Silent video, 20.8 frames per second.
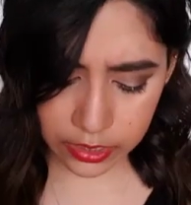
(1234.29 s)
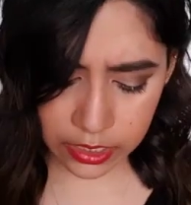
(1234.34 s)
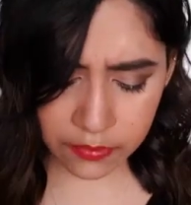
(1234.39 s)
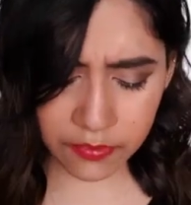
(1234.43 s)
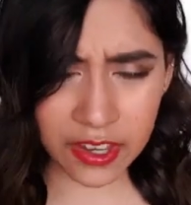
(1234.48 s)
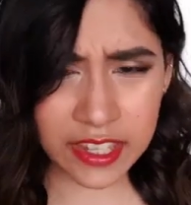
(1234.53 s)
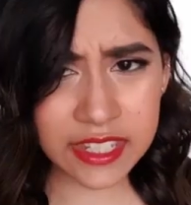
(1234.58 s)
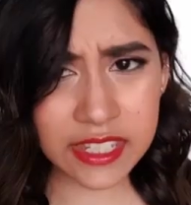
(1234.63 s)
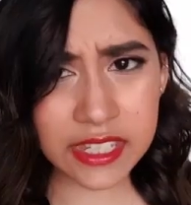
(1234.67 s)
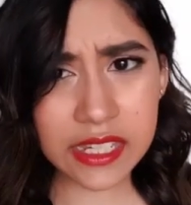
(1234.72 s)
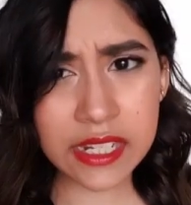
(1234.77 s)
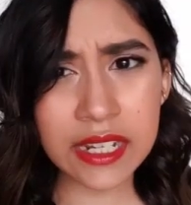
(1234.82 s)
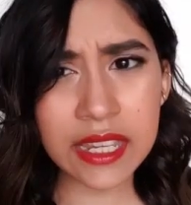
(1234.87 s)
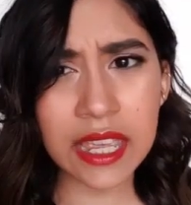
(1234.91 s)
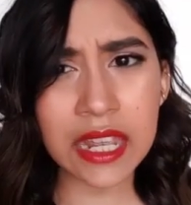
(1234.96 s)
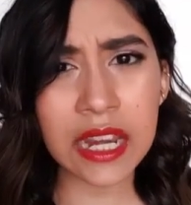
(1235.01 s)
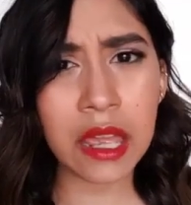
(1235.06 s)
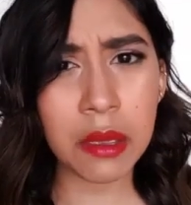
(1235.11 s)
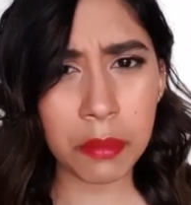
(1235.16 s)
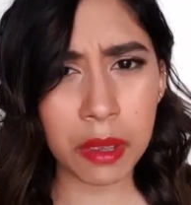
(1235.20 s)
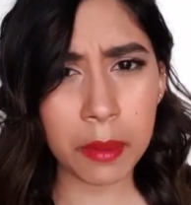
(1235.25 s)
If I see it
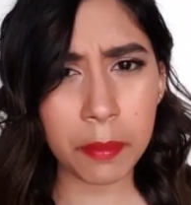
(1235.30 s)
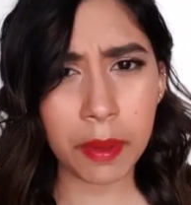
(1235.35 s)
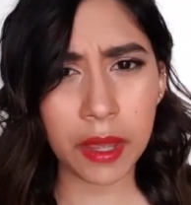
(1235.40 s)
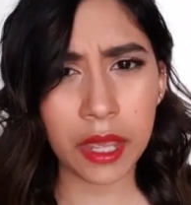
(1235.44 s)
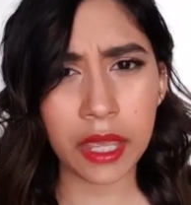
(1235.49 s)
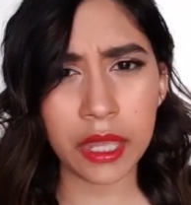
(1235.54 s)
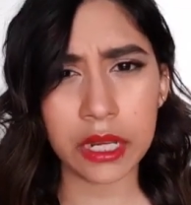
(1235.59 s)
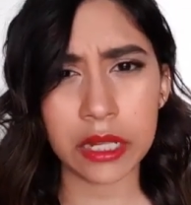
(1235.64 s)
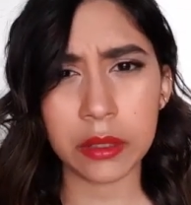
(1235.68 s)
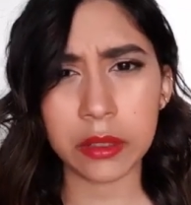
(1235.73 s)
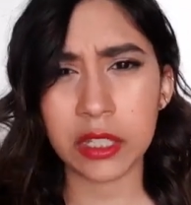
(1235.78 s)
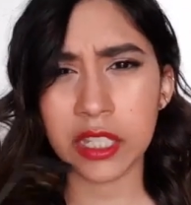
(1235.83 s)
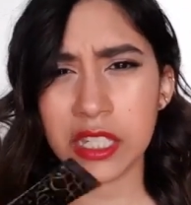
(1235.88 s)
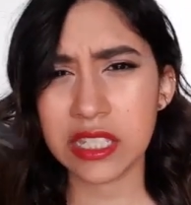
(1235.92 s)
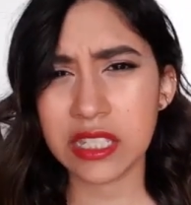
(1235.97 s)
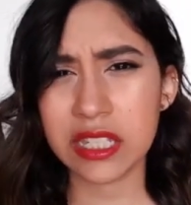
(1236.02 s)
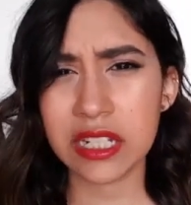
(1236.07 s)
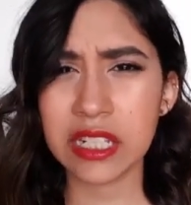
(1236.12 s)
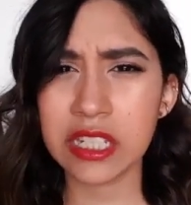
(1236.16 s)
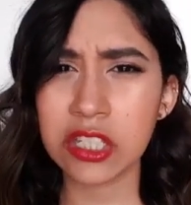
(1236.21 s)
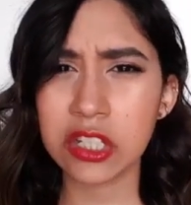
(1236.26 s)
again, I might buy it,
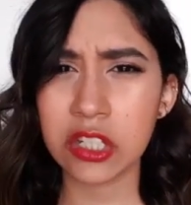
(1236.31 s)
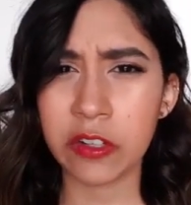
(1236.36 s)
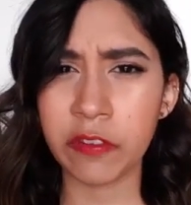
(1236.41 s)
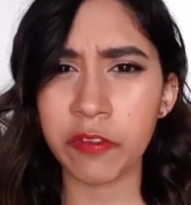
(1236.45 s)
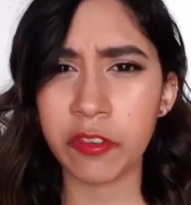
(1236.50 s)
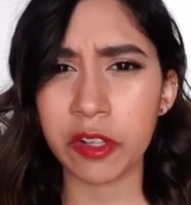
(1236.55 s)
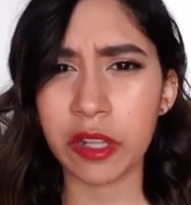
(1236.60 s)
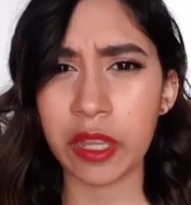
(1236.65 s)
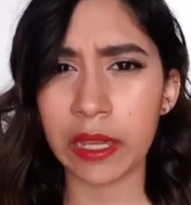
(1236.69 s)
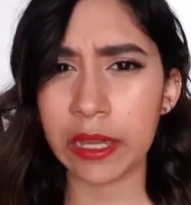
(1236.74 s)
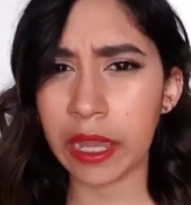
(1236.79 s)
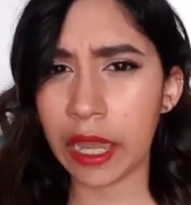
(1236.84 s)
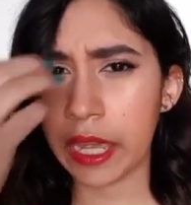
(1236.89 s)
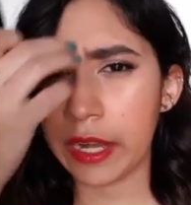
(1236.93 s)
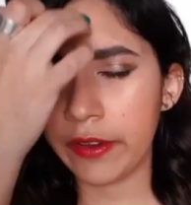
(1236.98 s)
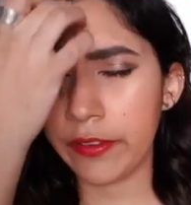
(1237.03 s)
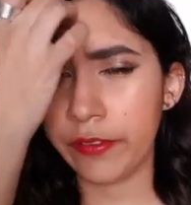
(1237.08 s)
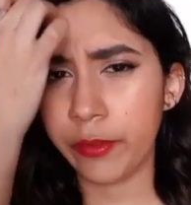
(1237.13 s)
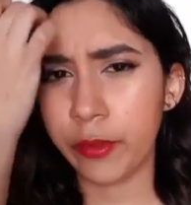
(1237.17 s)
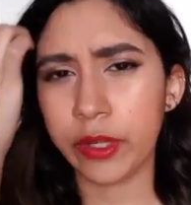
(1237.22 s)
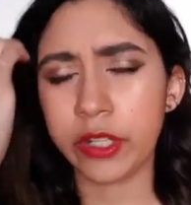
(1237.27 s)
because it is good for like
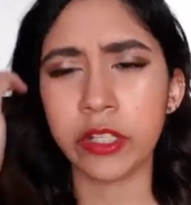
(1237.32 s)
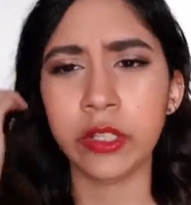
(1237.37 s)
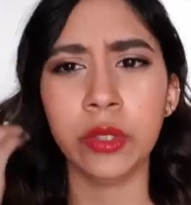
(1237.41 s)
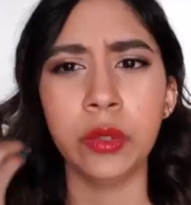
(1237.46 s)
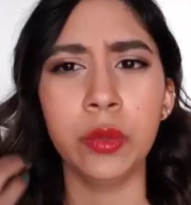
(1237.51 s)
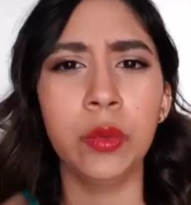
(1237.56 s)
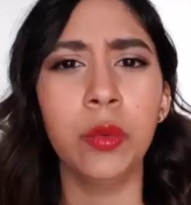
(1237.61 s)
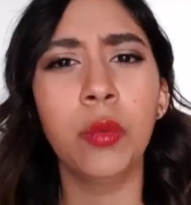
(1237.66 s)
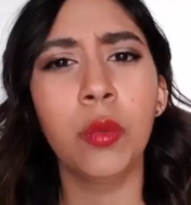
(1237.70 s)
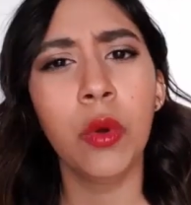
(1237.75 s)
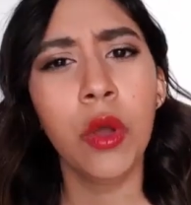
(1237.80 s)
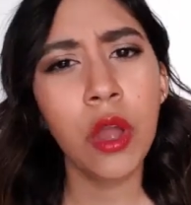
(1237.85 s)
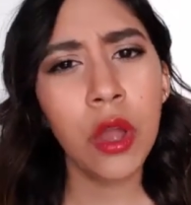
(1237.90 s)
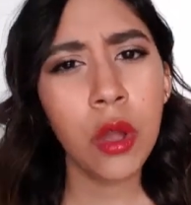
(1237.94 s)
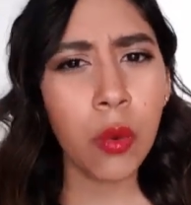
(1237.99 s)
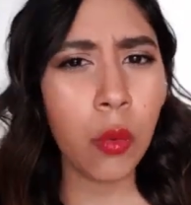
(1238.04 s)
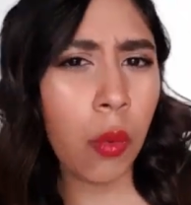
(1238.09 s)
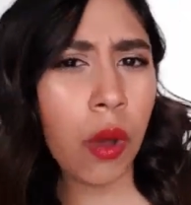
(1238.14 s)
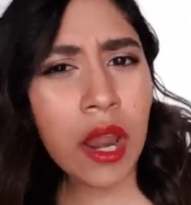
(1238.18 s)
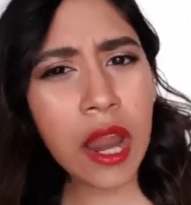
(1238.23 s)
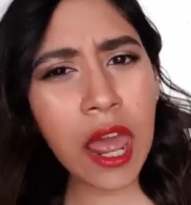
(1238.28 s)
kind of when you
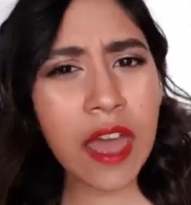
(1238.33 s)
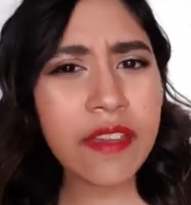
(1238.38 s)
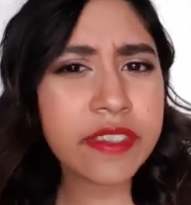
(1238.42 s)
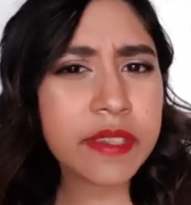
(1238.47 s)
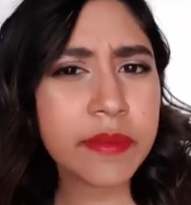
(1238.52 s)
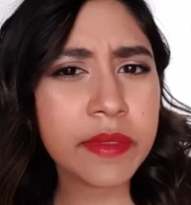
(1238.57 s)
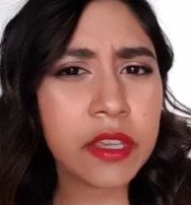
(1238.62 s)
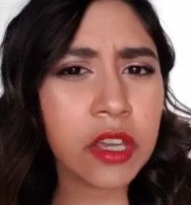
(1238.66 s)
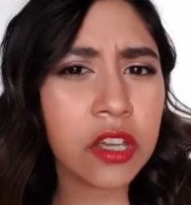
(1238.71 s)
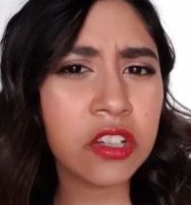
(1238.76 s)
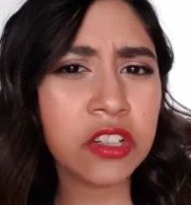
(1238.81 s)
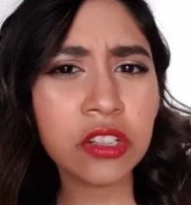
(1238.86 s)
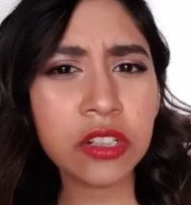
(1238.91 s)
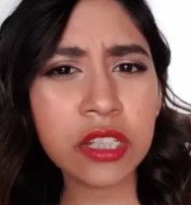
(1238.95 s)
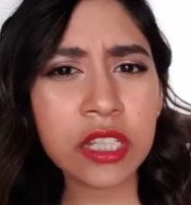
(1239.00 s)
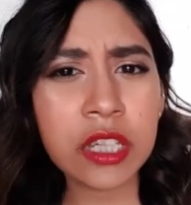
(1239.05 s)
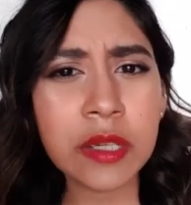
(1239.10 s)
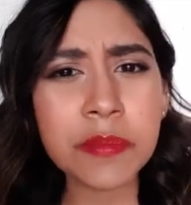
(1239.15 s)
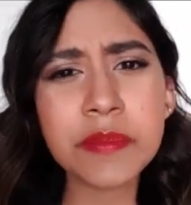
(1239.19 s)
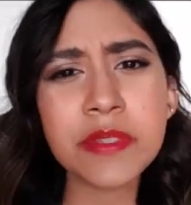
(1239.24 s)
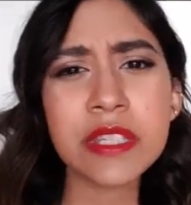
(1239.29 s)
want to have something on your
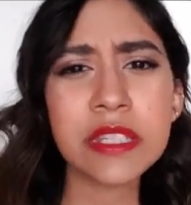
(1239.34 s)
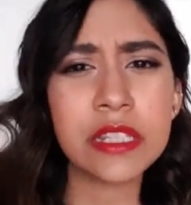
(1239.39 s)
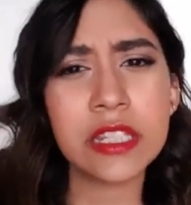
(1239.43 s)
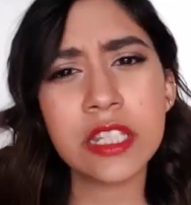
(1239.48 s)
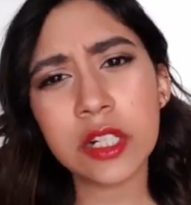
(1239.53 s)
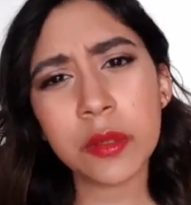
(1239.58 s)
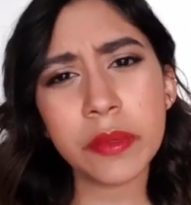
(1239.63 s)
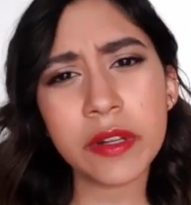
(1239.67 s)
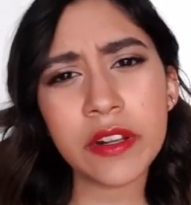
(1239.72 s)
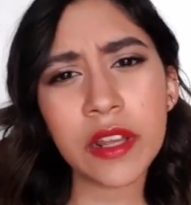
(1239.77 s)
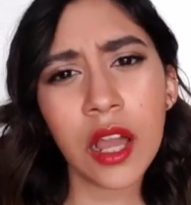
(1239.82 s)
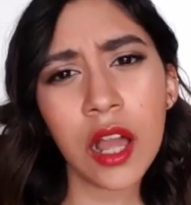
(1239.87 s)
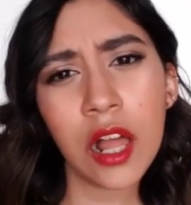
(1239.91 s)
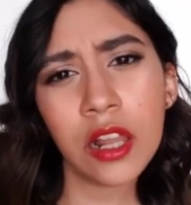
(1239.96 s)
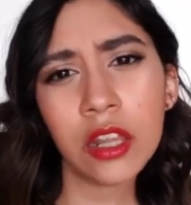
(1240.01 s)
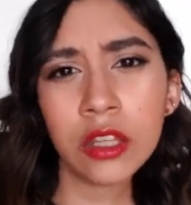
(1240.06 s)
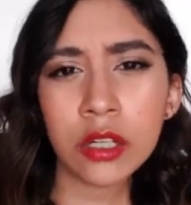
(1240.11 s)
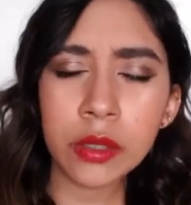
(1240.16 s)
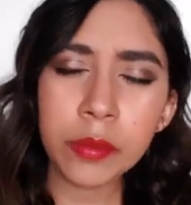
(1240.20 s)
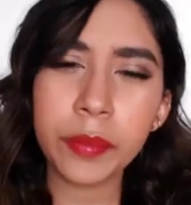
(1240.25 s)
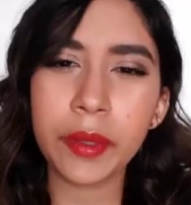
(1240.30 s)
lips, a little bit of
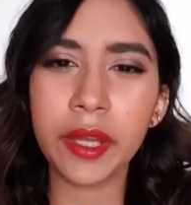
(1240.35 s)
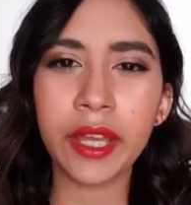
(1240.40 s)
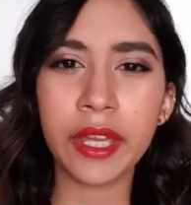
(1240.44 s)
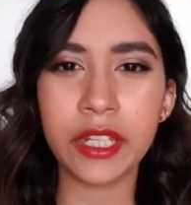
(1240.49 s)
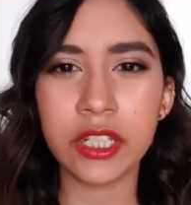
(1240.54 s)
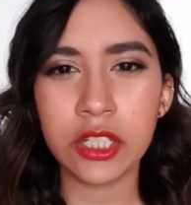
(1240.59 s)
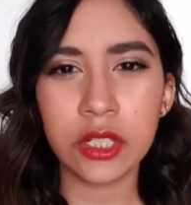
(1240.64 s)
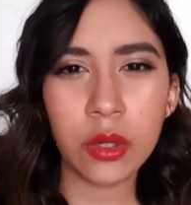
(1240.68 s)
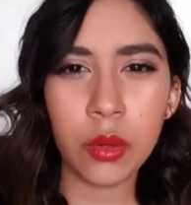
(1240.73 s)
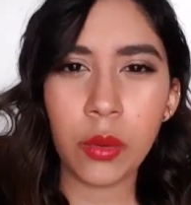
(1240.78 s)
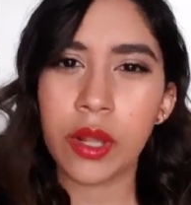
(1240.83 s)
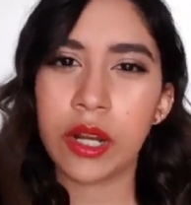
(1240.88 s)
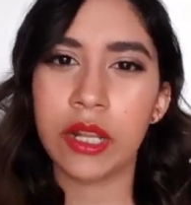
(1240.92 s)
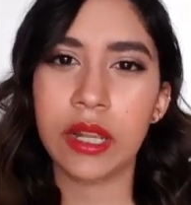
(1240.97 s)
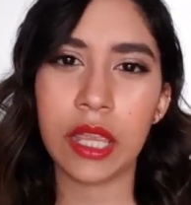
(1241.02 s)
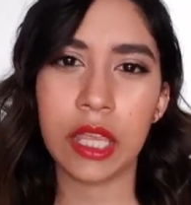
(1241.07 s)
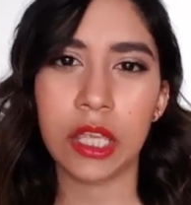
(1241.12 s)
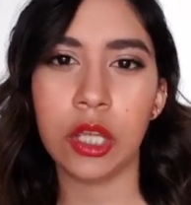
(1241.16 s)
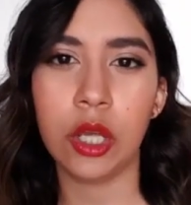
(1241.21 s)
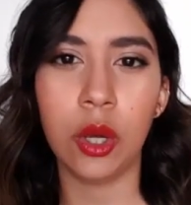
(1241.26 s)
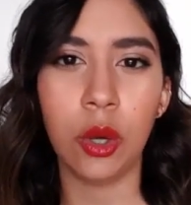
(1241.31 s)
color, but you don't want to
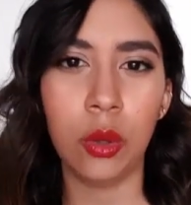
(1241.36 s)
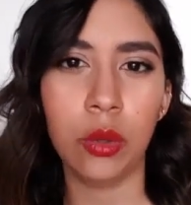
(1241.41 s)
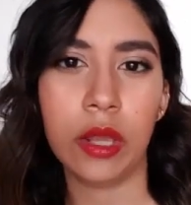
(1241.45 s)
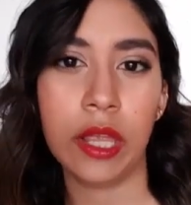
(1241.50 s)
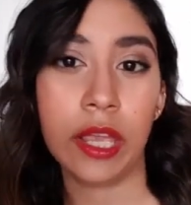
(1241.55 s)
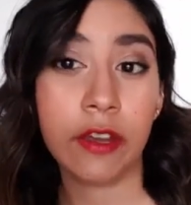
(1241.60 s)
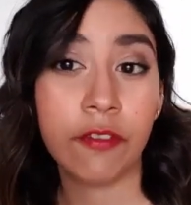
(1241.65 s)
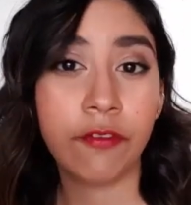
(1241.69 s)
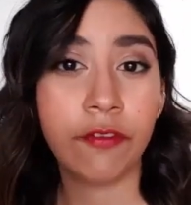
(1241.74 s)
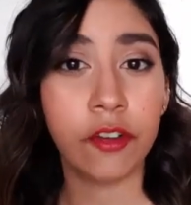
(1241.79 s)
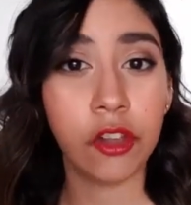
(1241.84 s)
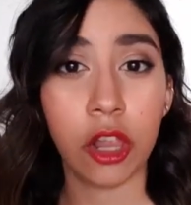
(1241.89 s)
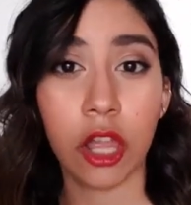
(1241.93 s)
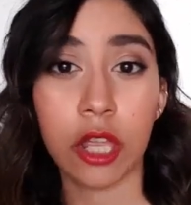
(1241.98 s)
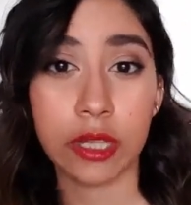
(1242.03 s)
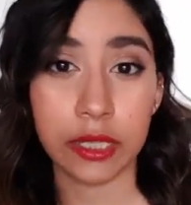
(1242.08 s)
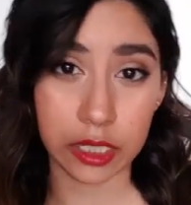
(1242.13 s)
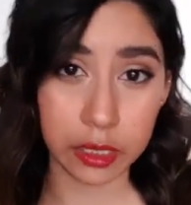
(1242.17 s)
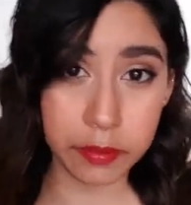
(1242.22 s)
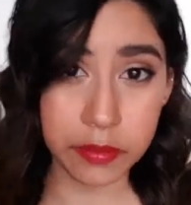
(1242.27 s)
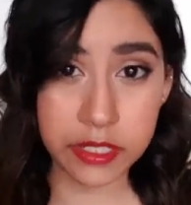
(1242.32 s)
like go like full
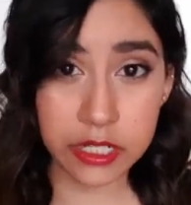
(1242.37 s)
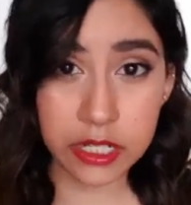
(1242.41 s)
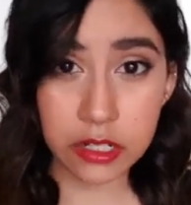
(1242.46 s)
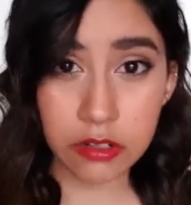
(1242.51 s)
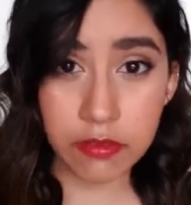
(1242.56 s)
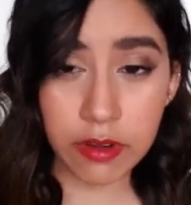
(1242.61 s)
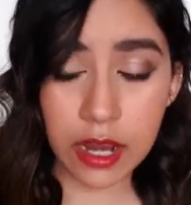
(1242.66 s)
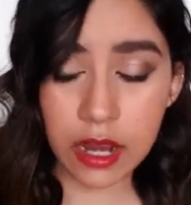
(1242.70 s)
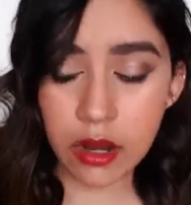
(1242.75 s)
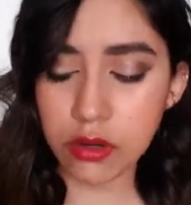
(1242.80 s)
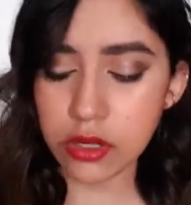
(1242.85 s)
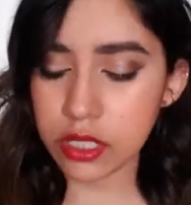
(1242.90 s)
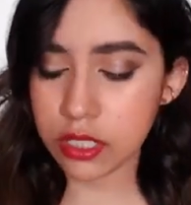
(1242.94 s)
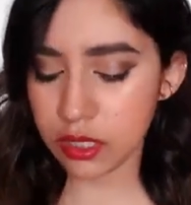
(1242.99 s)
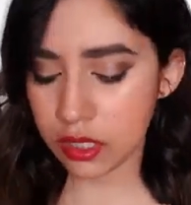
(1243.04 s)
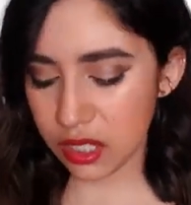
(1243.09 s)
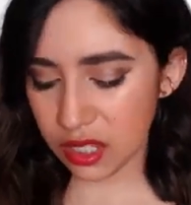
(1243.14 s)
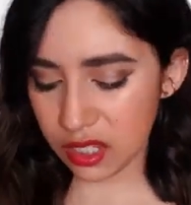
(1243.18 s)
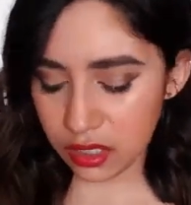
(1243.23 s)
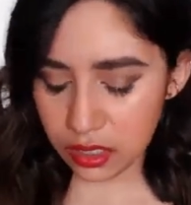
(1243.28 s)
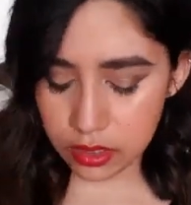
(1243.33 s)
on lipstick route.
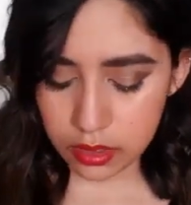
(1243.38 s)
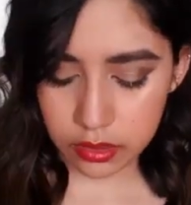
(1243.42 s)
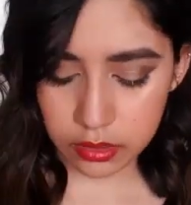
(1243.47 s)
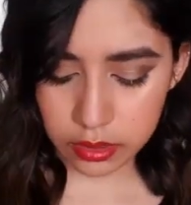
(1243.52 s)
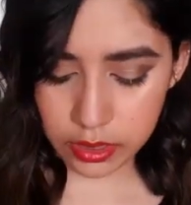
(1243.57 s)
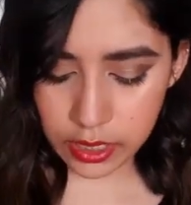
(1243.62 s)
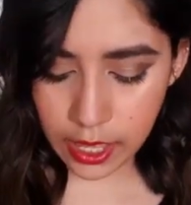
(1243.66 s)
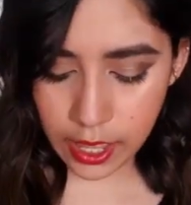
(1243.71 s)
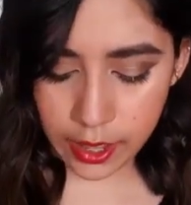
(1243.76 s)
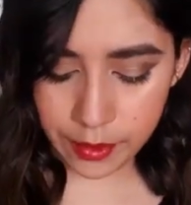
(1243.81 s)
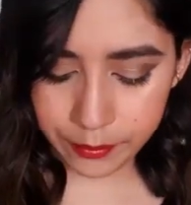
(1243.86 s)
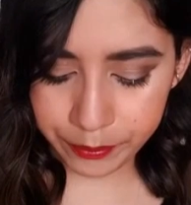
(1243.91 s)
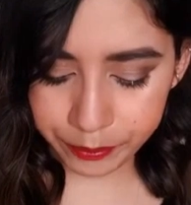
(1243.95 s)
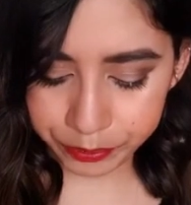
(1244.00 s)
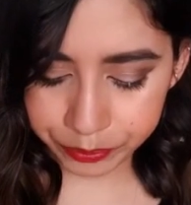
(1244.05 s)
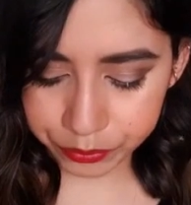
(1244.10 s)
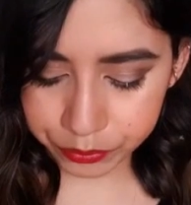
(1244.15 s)
Yeah.